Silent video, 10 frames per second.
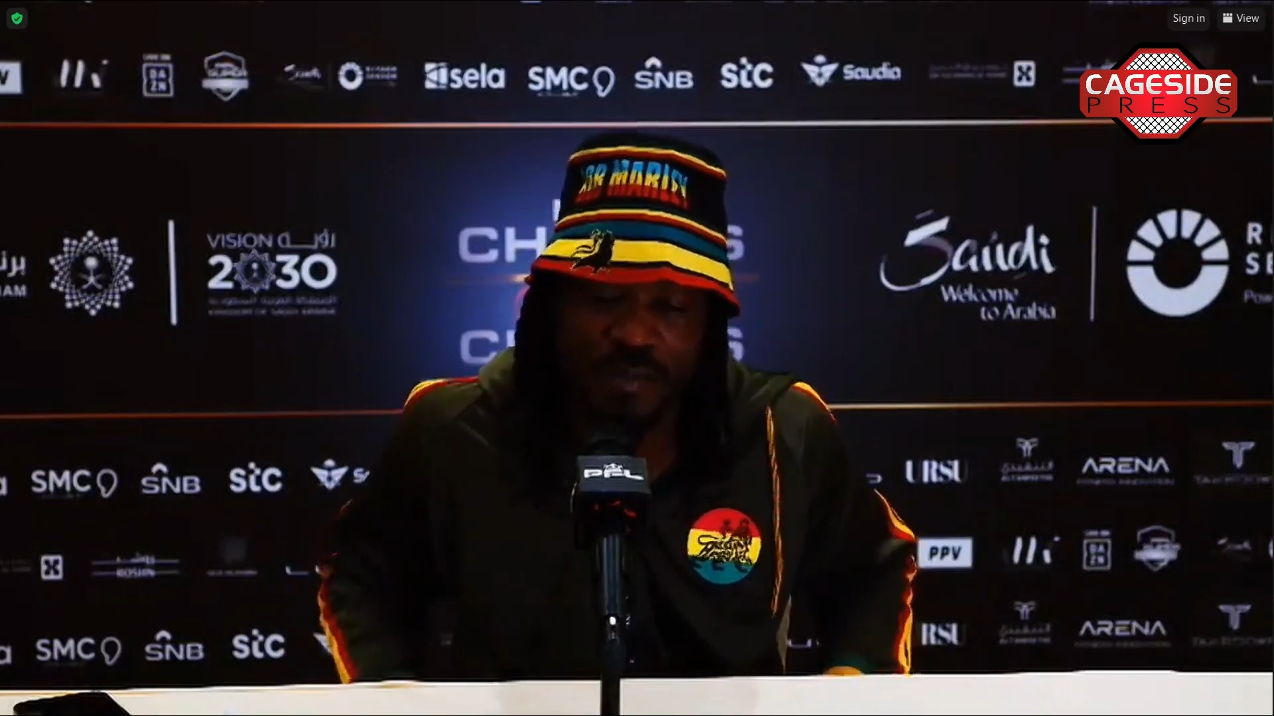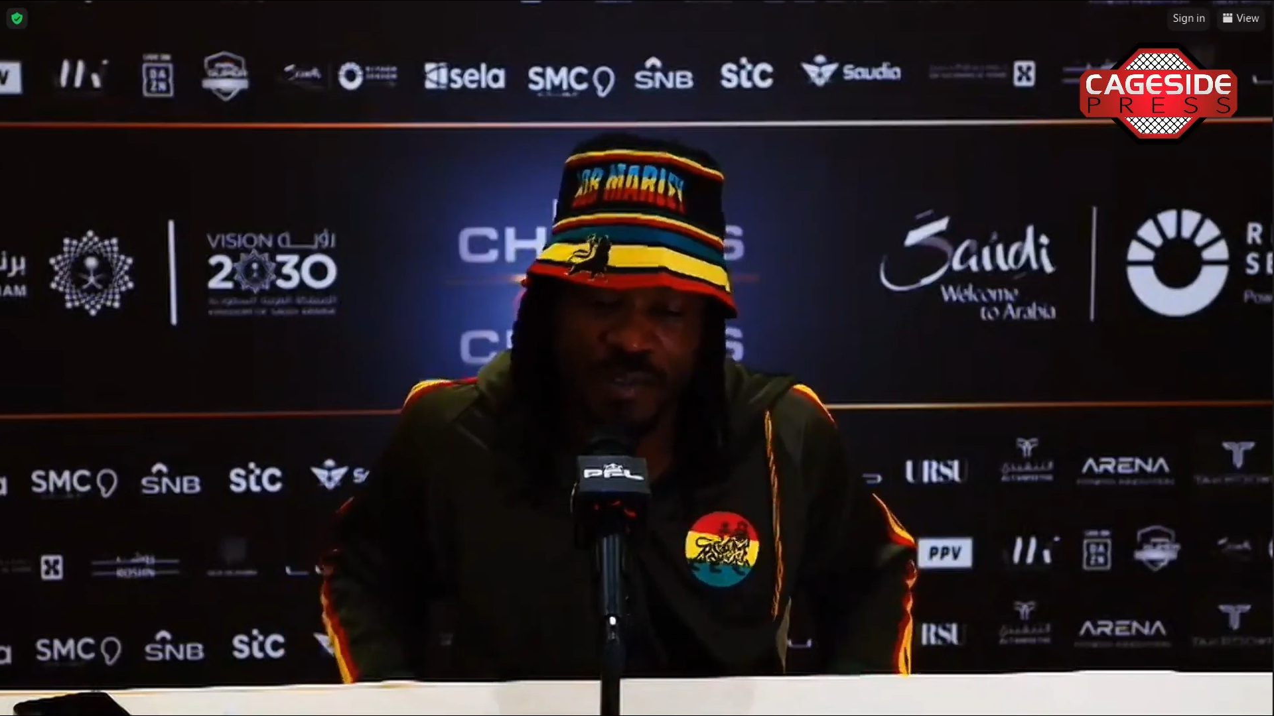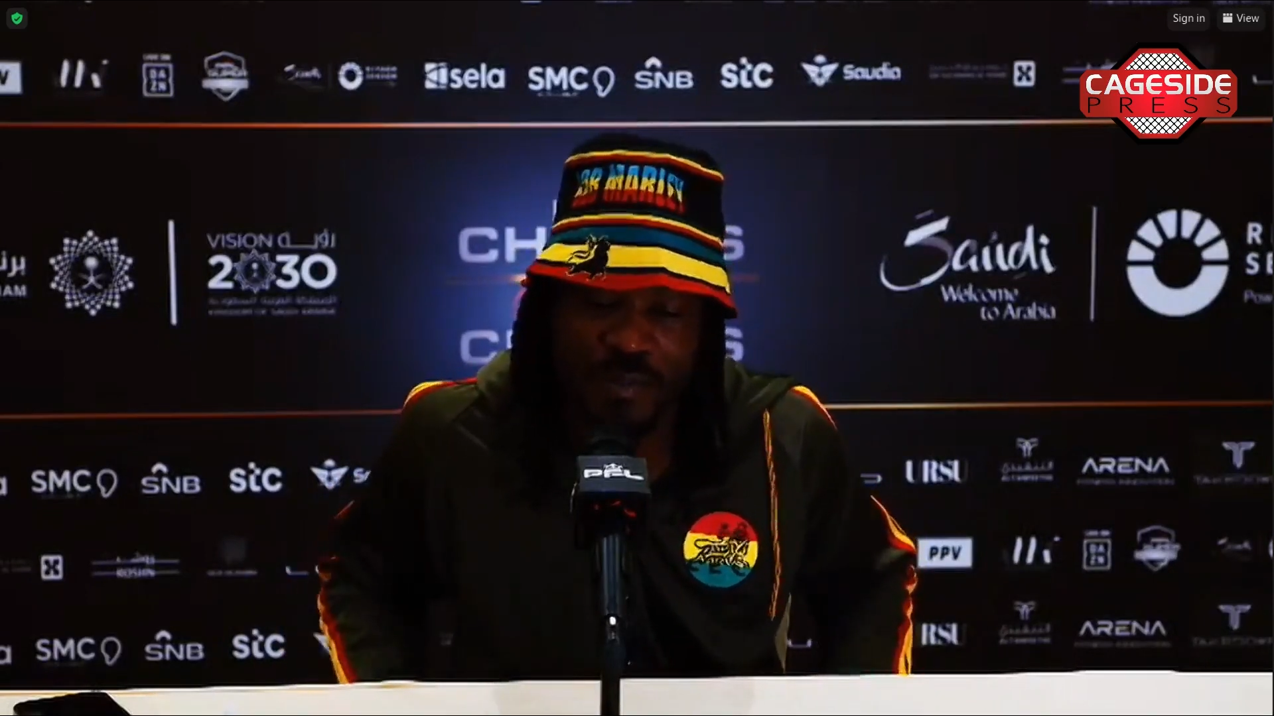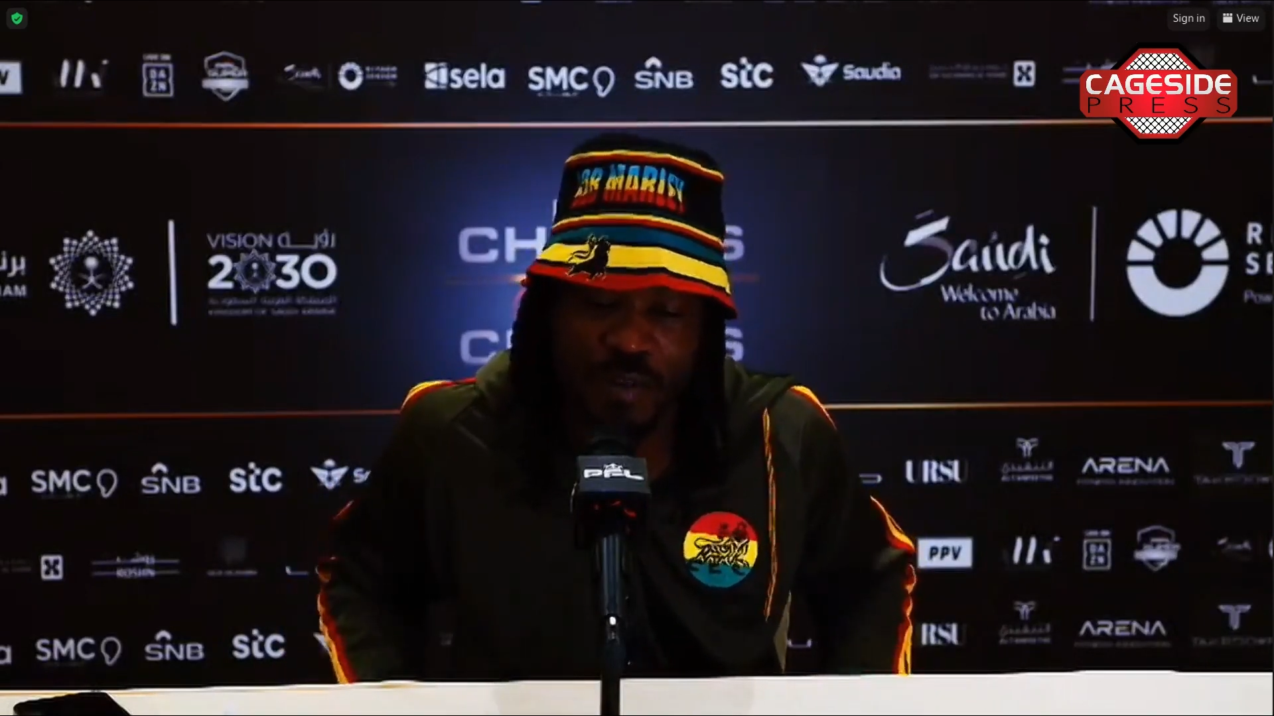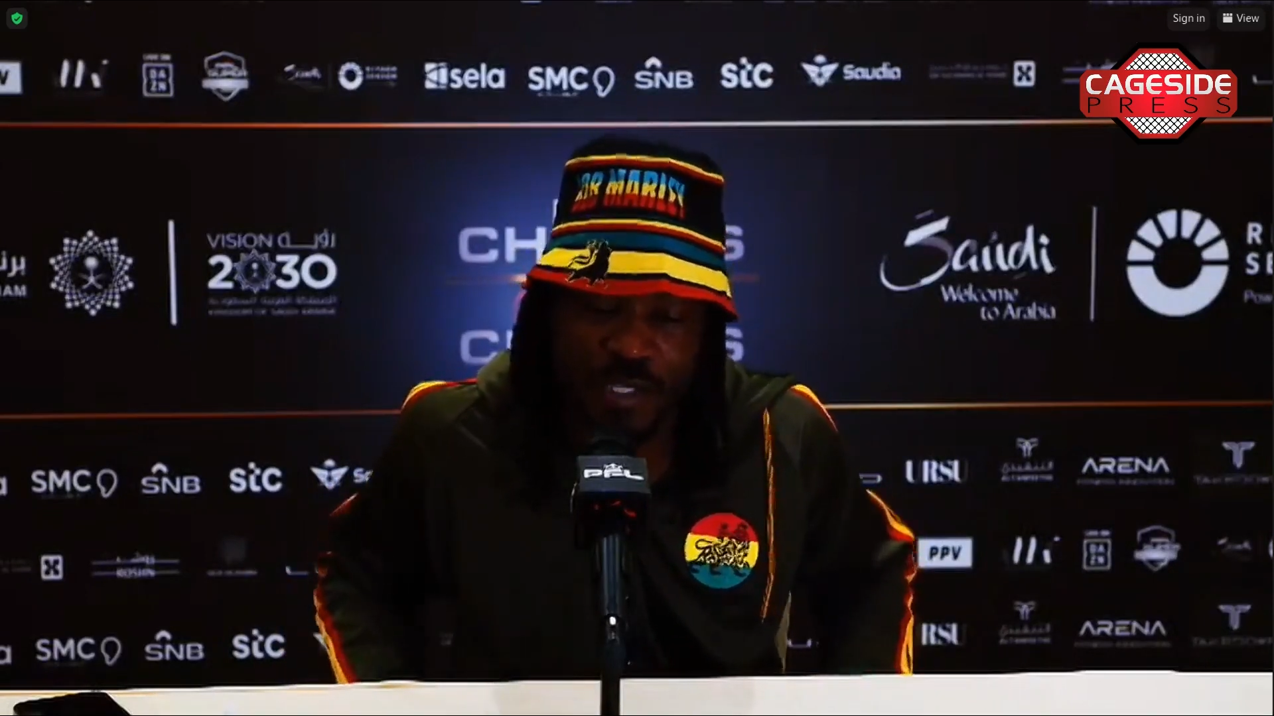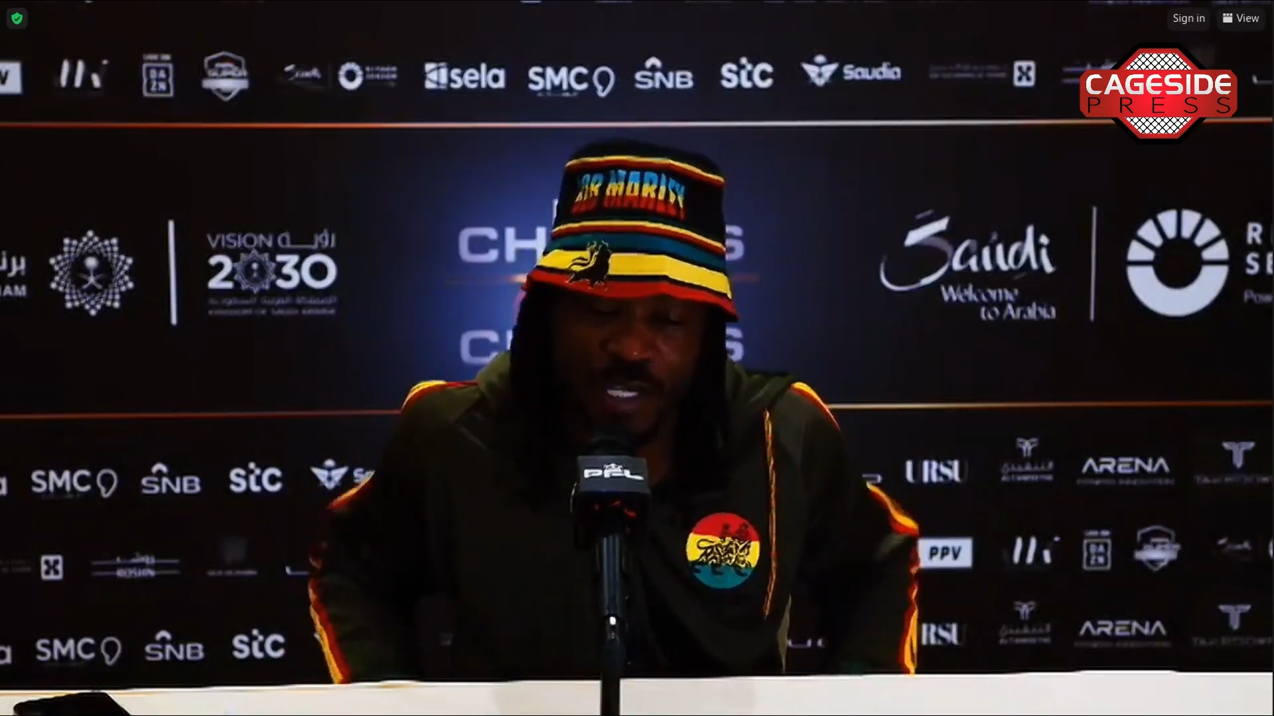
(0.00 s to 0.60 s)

the most